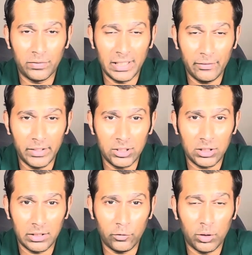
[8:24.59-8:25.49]
leverage
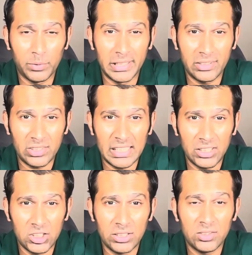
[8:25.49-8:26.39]
and formulate
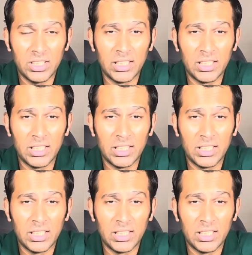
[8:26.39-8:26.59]
strategies